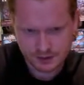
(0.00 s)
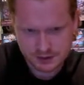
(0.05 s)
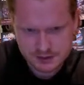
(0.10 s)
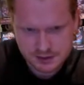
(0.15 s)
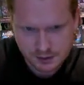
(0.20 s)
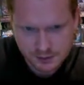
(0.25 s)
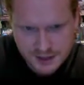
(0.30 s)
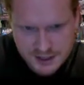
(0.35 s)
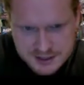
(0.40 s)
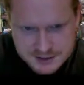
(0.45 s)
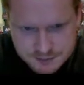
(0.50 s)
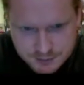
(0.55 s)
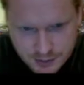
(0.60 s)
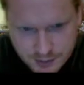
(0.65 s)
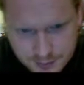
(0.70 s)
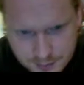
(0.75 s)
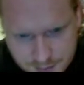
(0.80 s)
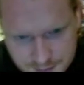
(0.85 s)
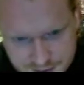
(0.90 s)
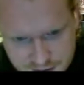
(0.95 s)
so that's
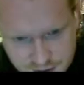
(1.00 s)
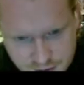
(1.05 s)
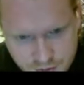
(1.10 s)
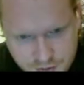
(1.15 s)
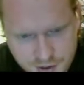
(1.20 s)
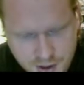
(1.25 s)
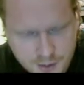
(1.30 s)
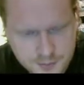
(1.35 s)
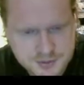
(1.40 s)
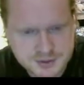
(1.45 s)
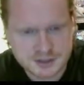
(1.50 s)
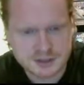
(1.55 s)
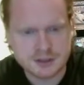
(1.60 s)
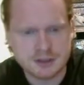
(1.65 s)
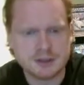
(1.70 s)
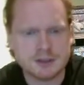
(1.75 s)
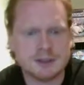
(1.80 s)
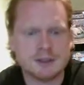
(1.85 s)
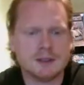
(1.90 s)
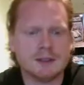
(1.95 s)
probably a good option.
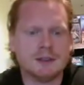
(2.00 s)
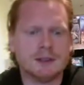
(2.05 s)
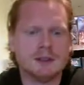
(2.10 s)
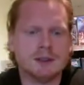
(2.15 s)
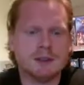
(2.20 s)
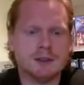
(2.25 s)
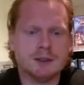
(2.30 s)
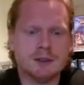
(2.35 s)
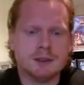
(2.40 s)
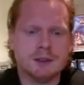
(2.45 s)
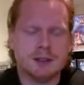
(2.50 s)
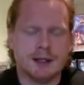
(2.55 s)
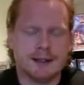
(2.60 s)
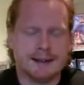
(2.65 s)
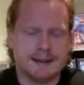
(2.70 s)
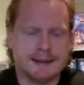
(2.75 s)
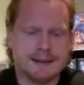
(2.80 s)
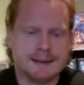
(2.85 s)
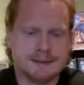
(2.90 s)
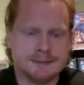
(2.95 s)

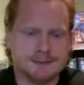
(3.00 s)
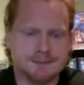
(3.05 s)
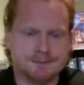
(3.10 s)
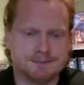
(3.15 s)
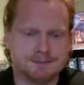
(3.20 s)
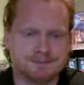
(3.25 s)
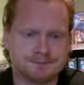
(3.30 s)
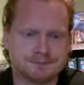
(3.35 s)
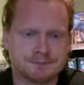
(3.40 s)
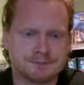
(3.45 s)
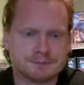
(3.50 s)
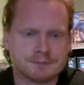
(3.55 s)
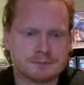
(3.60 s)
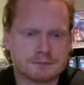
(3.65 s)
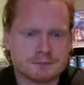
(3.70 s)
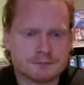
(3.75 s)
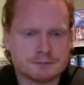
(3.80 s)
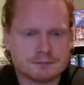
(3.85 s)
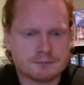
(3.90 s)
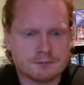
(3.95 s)
You
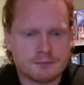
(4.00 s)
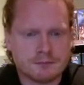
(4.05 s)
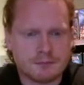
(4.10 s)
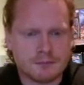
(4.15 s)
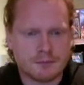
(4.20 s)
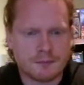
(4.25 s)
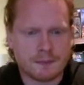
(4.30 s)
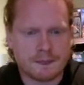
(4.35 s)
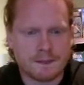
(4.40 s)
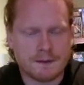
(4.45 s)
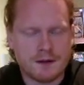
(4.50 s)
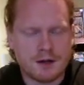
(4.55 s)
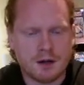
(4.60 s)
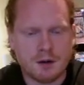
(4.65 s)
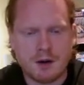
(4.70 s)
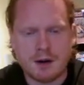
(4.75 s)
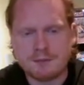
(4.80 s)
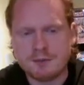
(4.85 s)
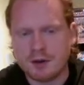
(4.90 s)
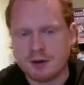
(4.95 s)

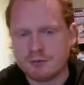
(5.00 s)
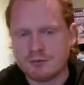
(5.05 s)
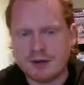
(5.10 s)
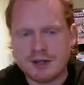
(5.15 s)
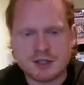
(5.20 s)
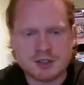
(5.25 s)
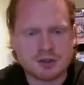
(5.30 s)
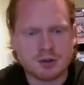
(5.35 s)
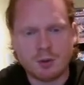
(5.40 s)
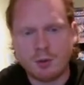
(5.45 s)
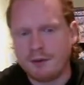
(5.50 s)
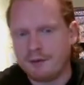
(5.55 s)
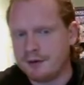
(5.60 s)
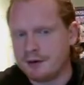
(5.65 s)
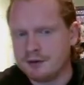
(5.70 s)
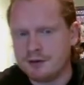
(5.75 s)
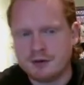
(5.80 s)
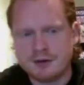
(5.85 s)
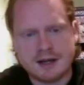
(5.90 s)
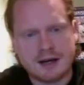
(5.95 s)
know, I'm not really sure where
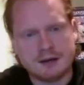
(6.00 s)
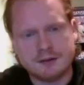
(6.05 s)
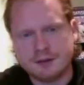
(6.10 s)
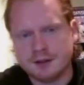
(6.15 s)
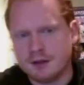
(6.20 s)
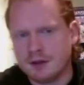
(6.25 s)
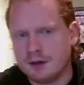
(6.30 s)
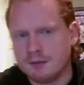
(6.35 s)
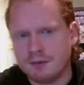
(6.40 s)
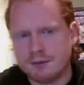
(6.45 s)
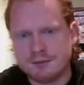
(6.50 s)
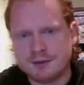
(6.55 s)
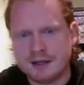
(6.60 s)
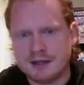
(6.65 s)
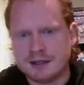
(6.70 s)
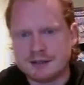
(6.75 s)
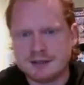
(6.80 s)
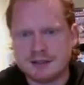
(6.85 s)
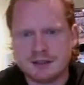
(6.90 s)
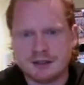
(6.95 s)
I'll do that. I won't
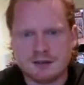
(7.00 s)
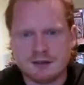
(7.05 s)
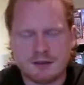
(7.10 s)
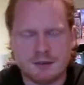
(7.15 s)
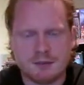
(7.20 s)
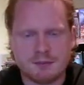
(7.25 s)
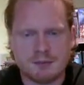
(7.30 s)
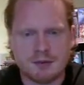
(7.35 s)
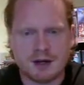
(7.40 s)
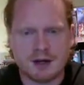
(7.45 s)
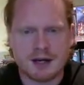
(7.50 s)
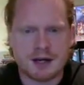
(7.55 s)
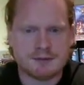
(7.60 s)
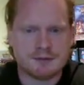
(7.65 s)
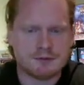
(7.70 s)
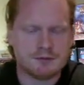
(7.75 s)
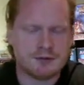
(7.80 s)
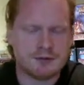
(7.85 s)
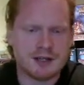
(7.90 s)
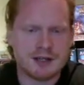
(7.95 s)
lie to you. I
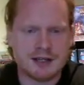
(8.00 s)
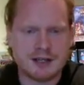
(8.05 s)
haven't